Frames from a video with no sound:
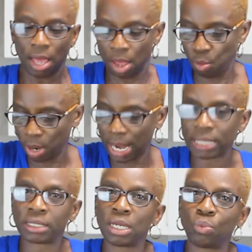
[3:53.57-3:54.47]
And what
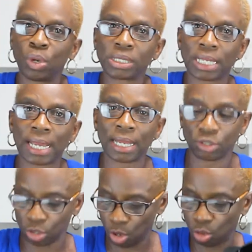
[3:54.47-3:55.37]
I did once I
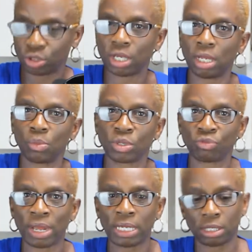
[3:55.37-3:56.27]
got to the hotel and
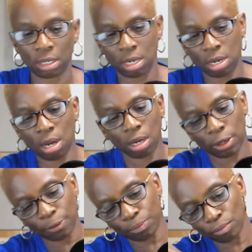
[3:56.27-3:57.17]
was ready to cook,
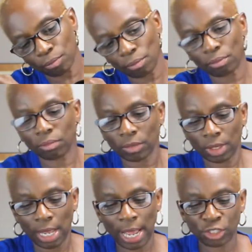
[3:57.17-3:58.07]

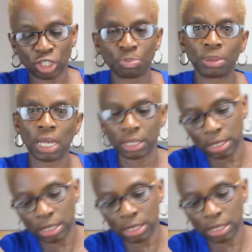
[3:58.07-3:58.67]
I just plugged